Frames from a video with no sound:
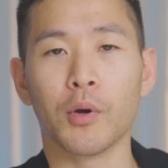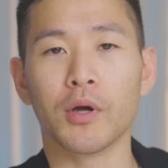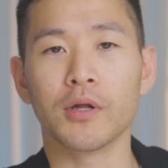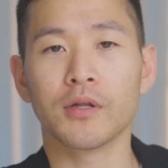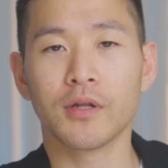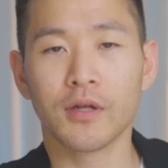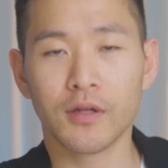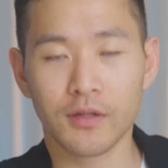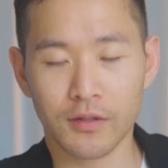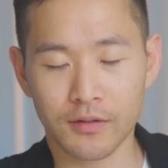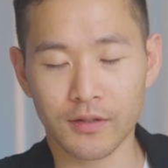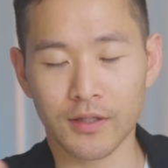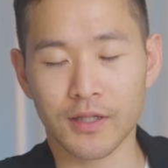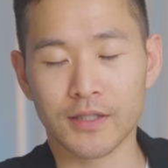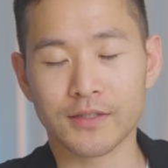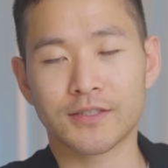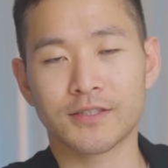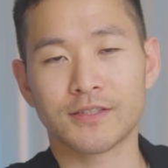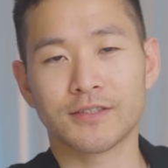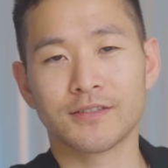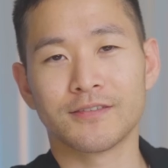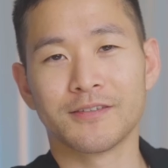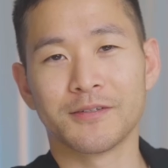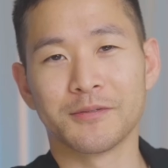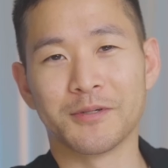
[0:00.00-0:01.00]
But
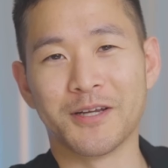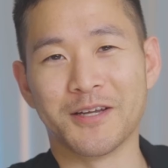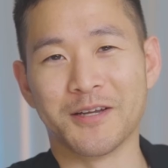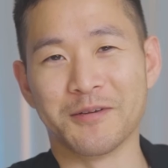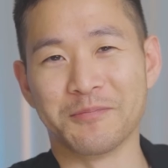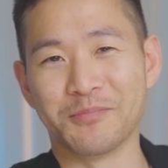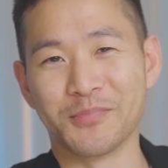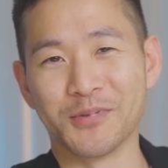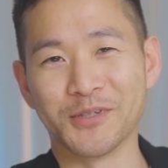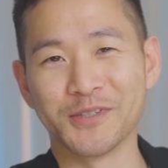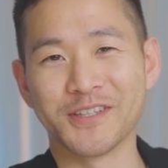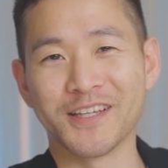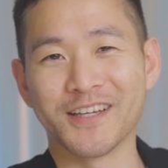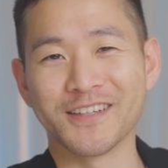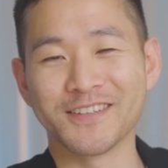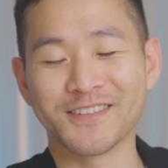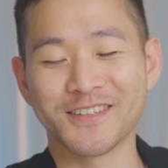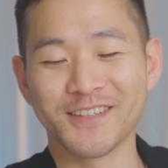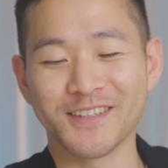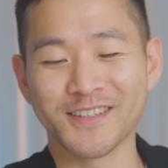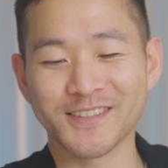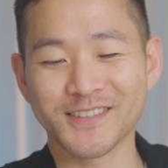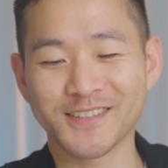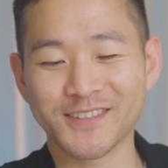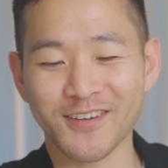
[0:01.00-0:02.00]
let's put that
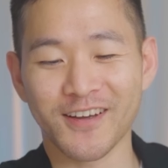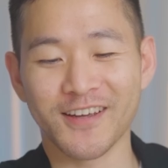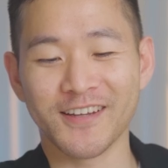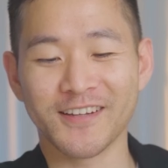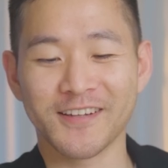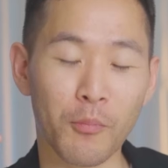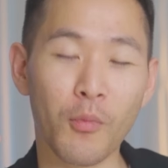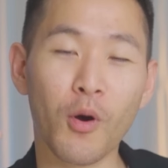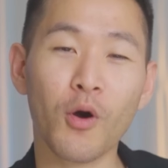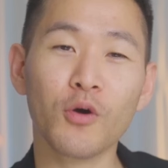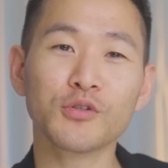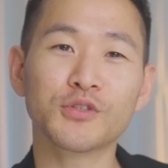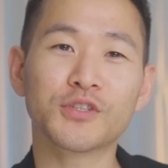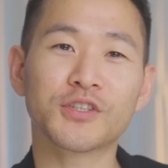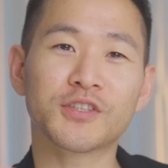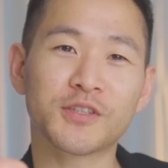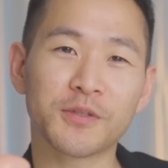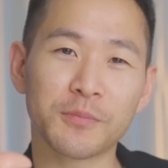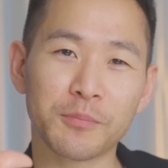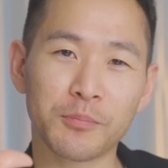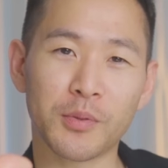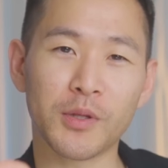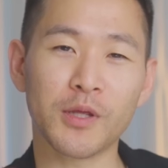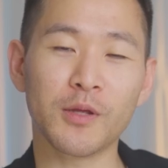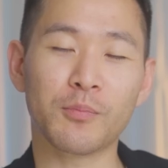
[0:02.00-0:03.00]
to the side.
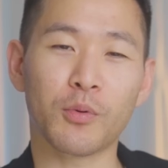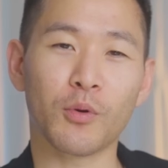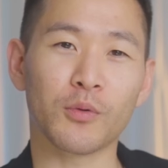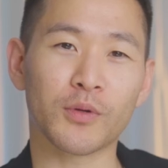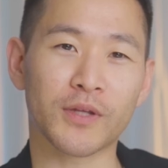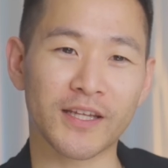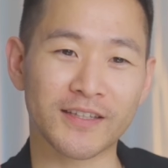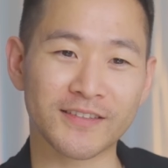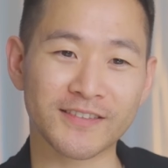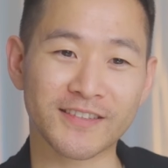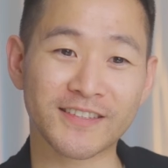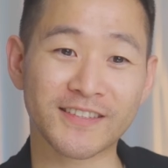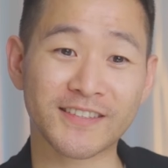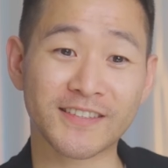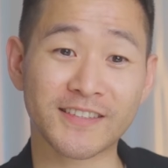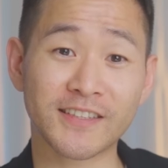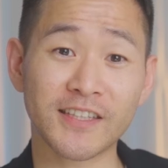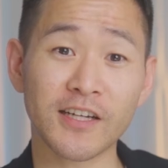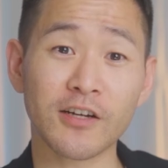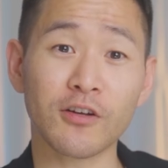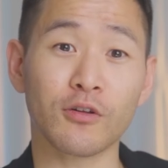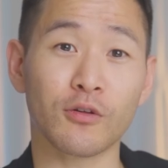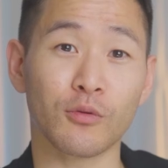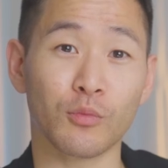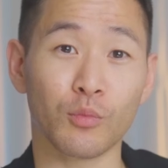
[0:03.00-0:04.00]
Most people can
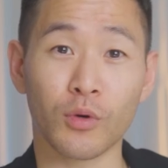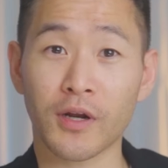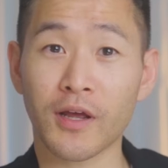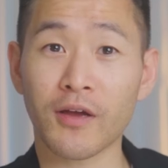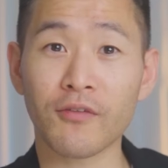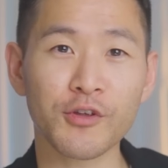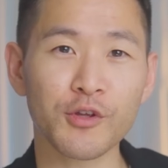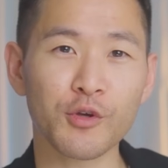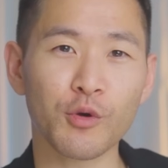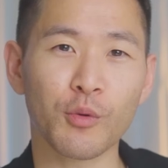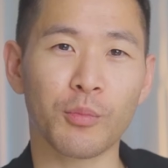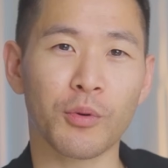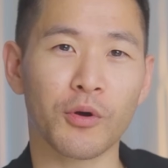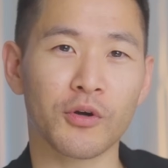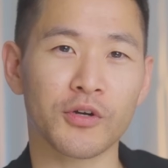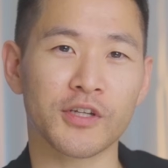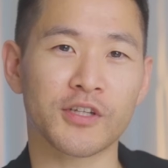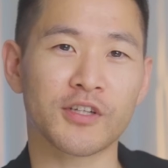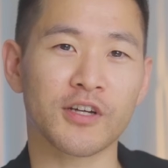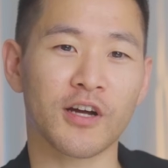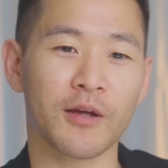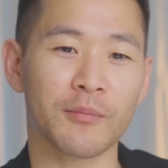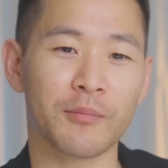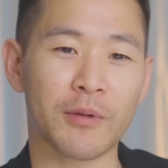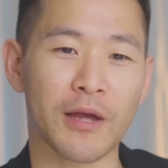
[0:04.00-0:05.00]
still, whatever your body
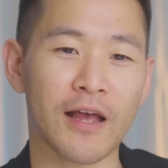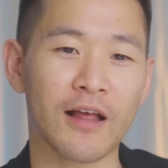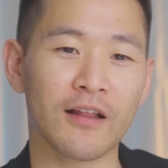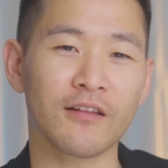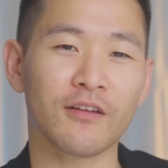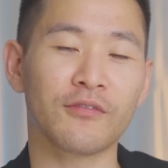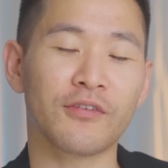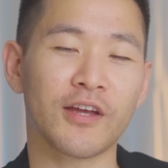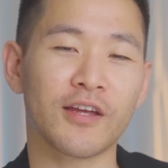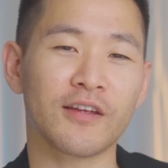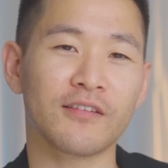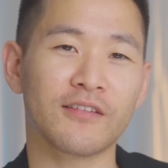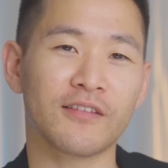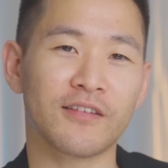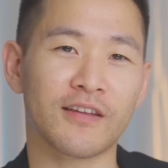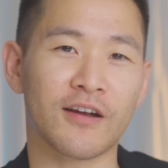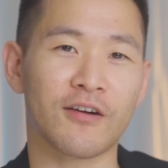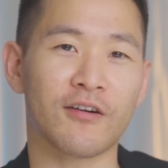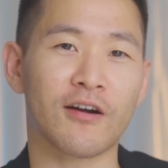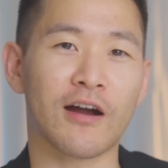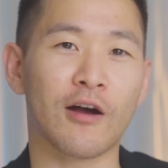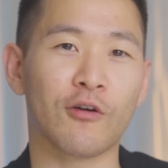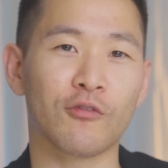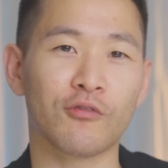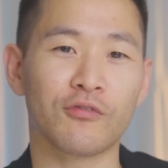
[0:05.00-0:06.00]
type, elevate
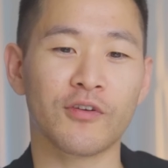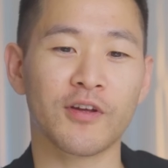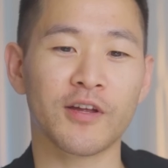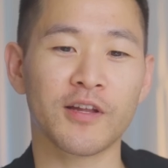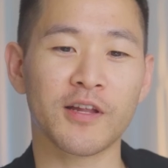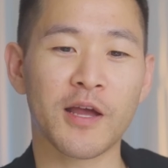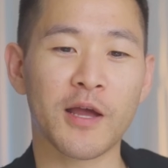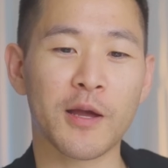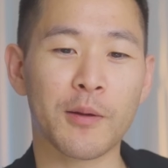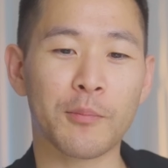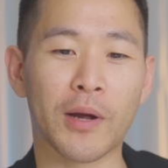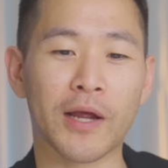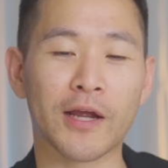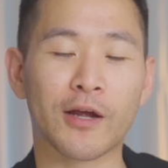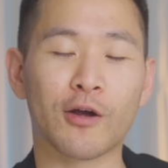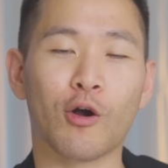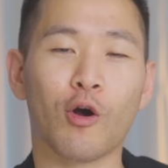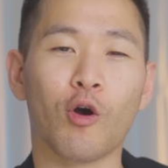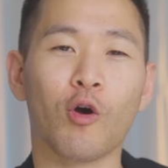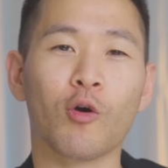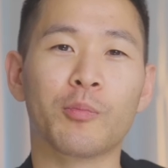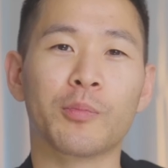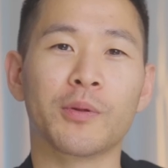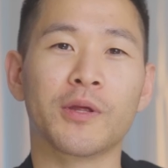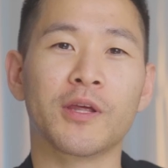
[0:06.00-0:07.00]
their outfit by
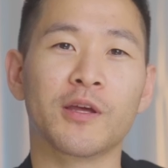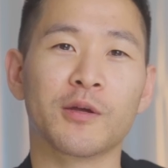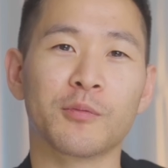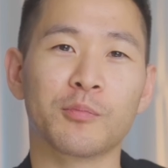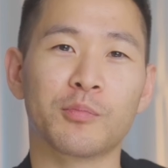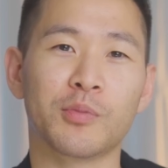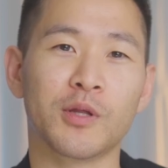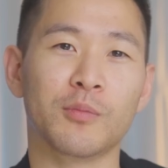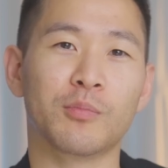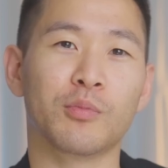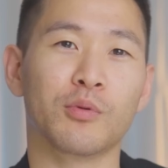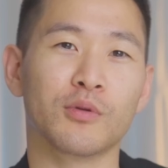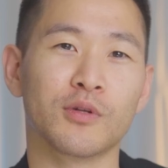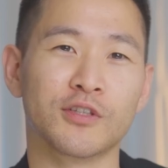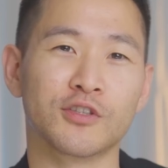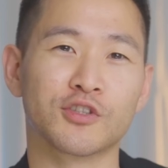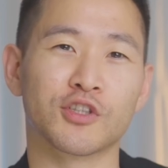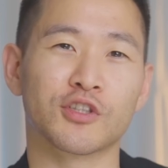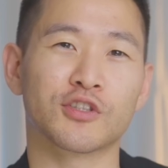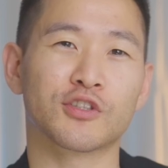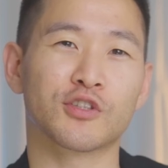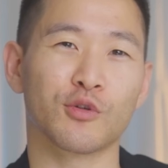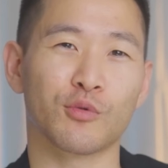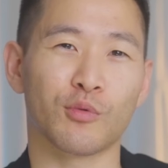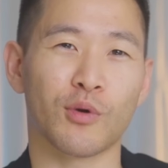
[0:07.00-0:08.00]
copying people in
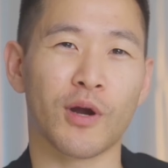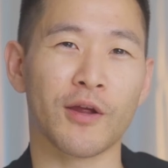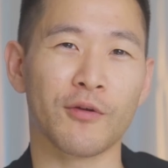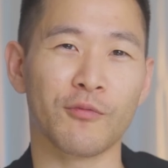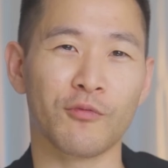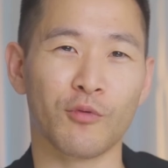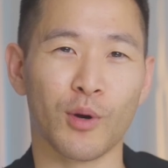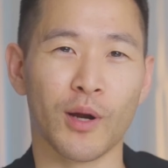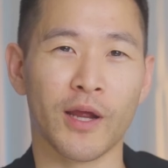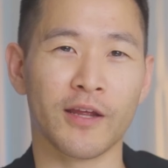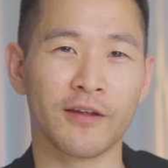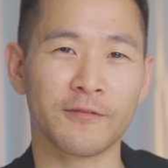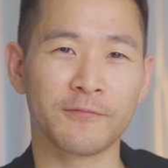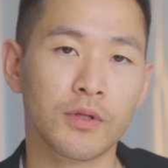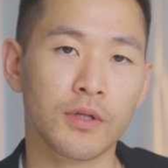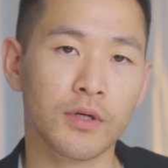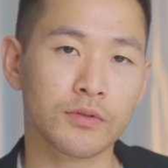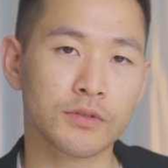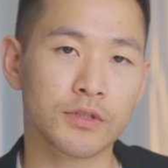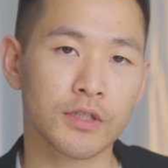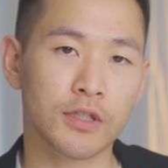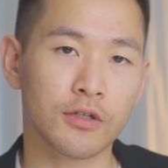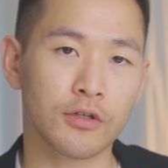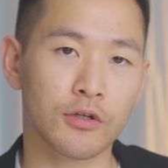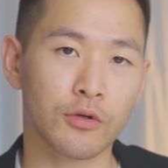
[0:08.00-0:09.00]
just the right way.
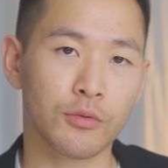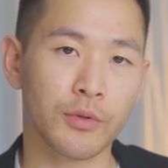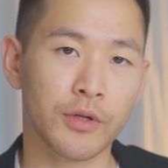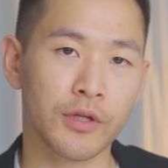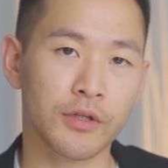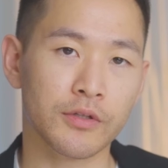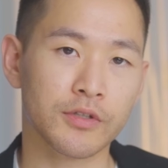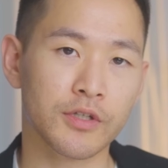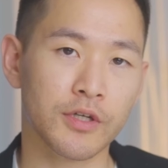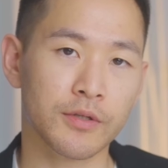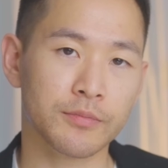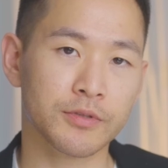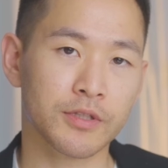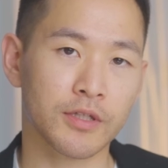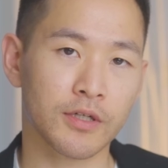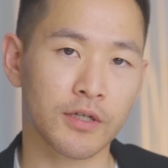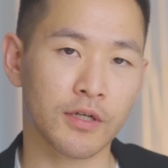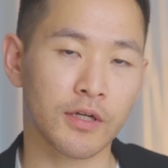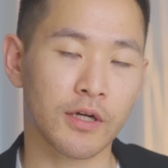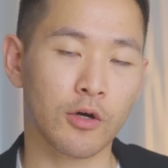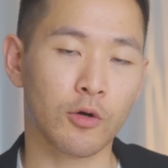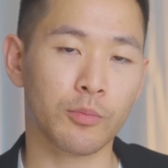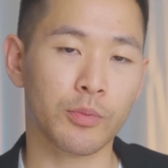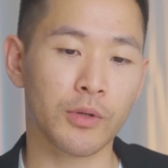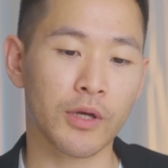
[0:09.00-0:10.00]
Those are the Korean tips that are
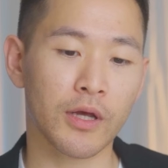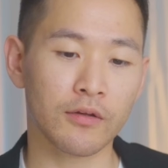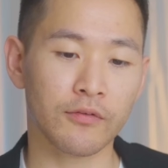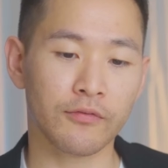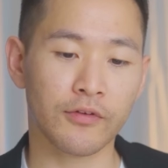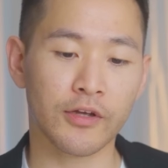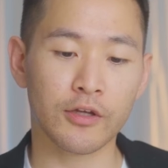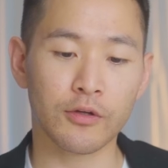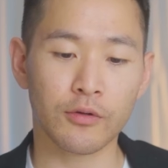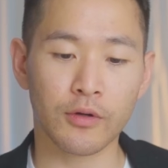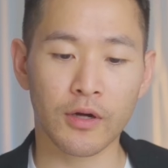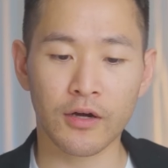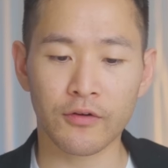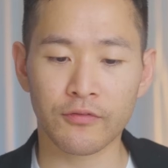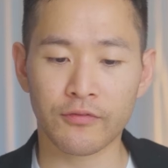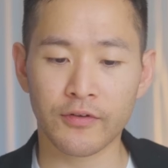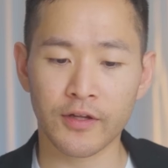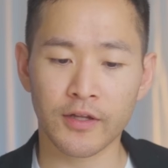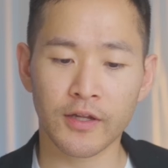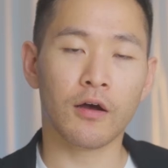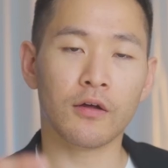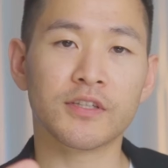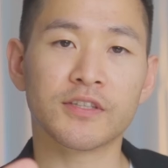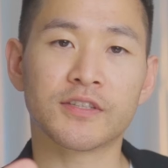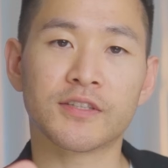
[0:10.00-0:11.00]
going to help you elevate your
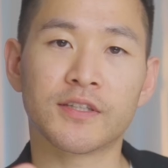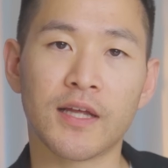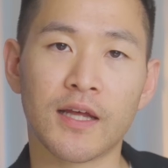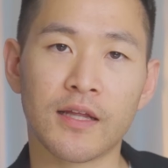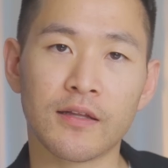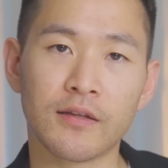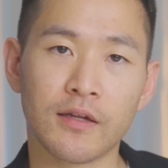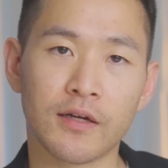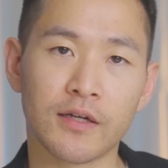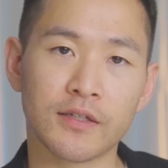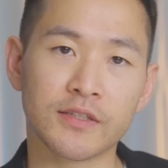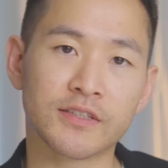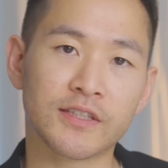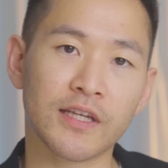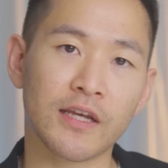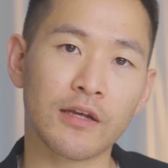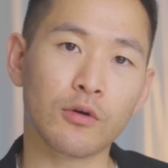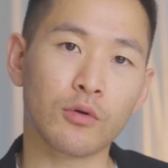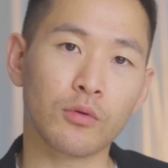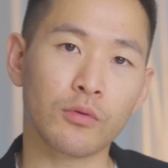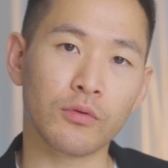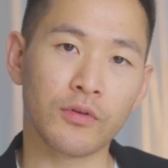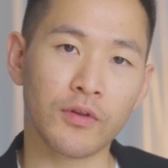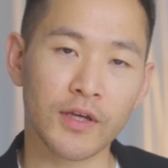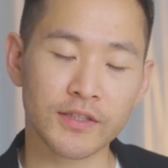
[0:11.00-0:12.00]
outfit. Understand that I say
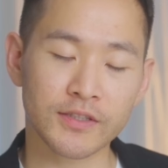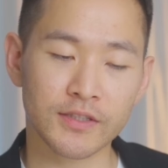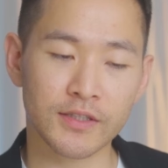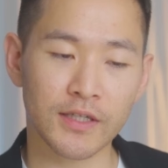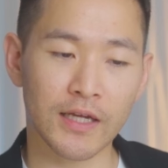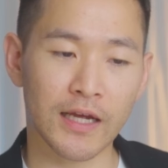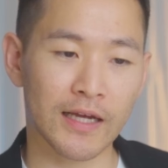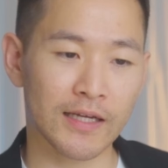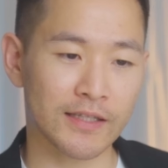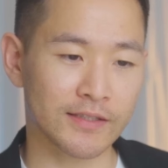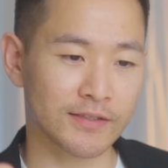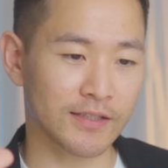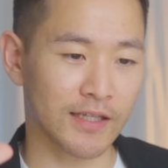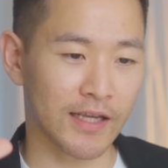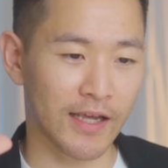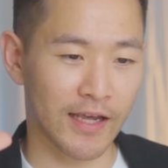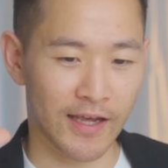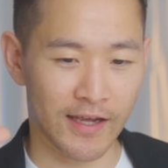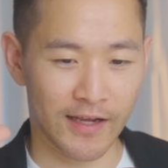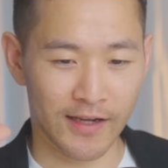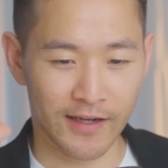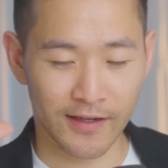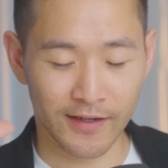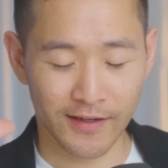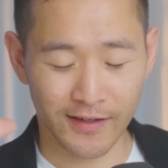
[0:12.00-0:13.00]
all this as
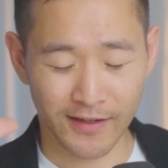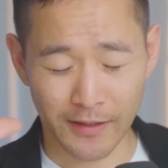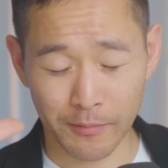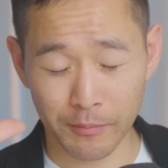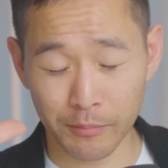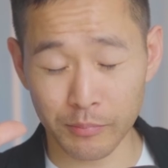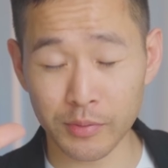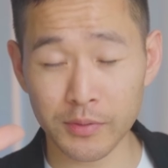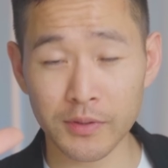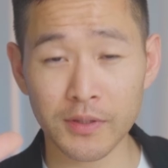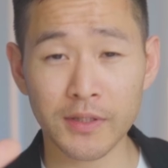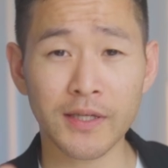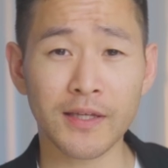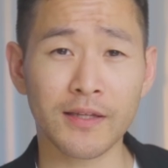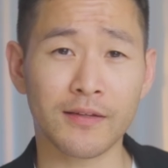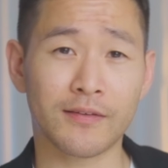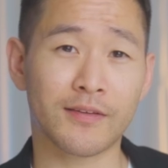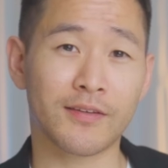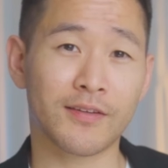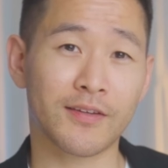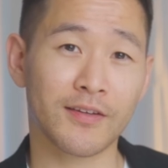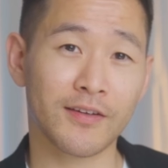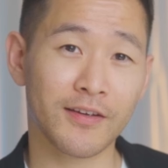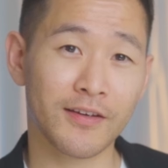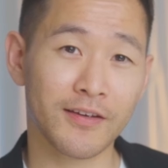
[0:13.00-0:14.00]
a
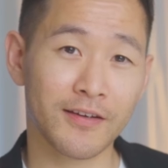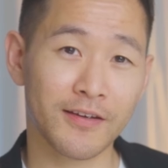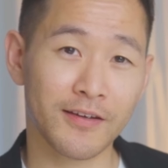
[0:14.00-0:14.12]
complete